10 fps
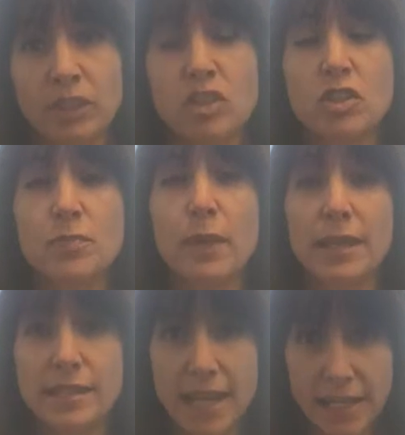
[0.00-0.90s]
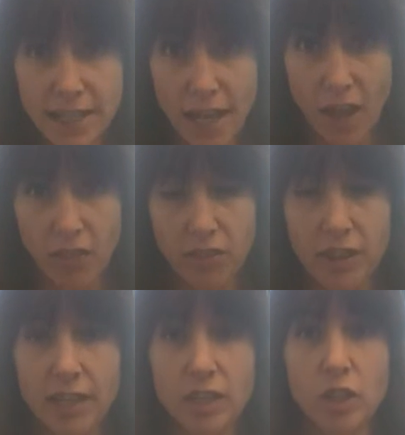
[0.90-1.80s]
just maintain health,
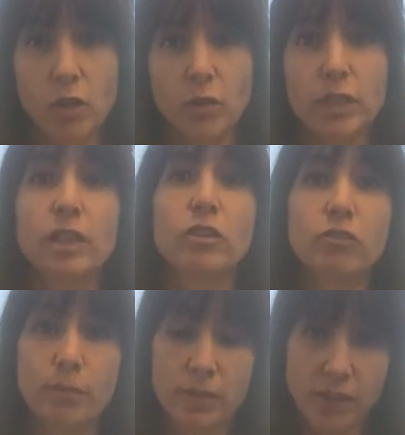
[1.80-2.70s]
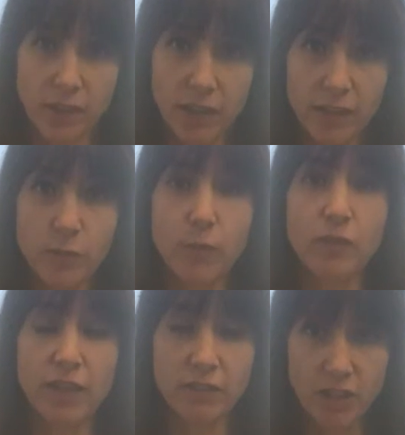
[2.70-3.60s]
let alone heal from disease,
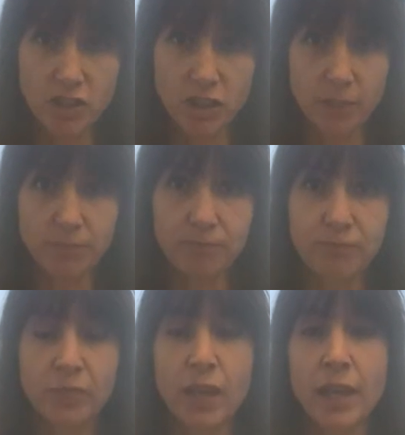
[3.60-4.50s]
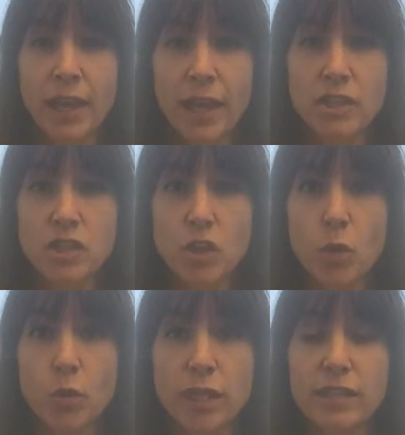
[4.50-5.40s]
prevent infection. And
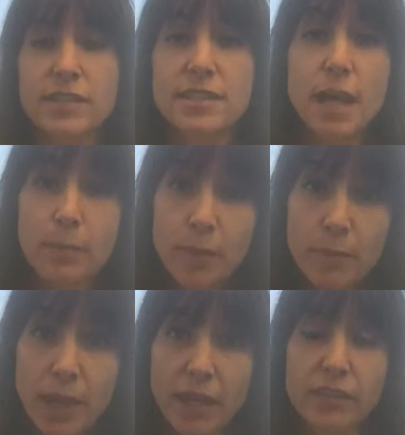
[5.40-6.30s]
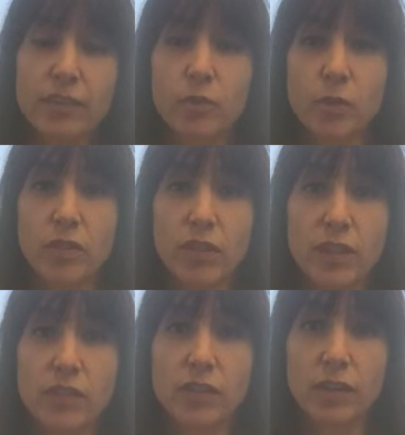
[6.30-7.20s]
so we can supplement with
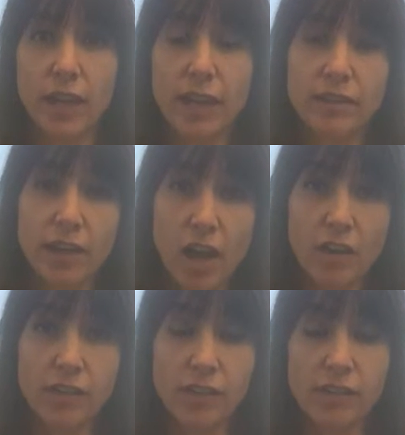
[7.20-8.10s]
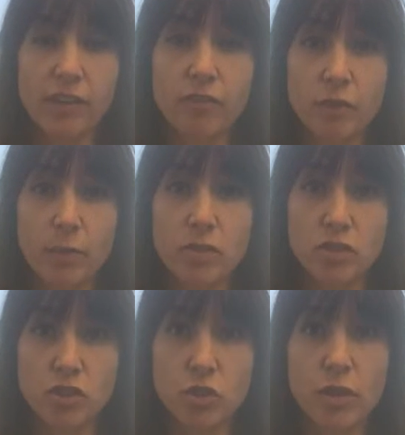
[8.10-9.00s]
these antioxidants if a
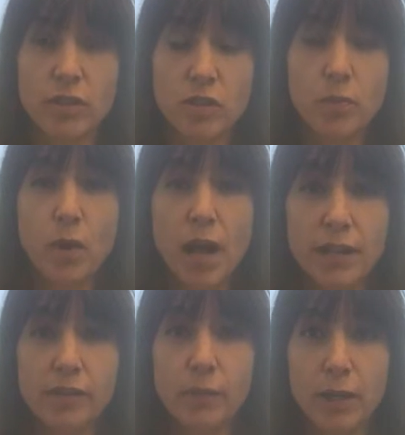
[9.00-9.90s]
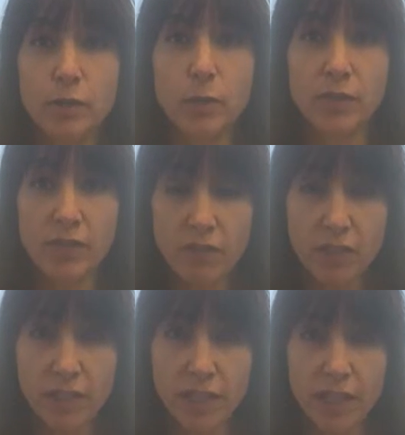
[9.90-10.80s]
person is short. And there are products made
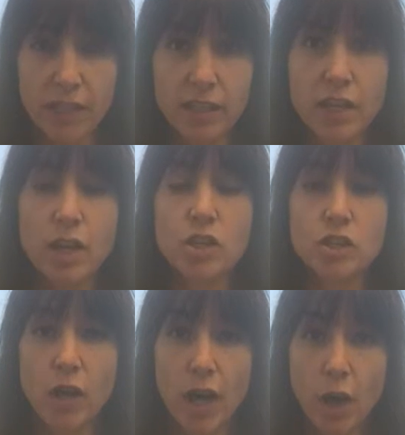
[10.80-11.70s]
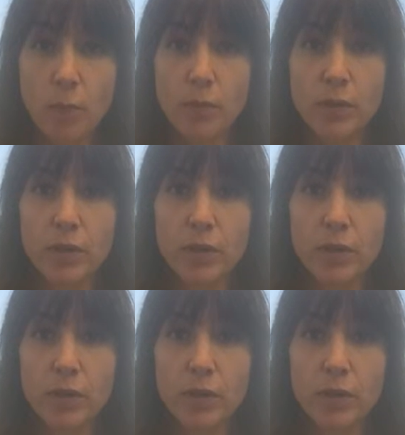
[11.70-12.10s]
specifically to help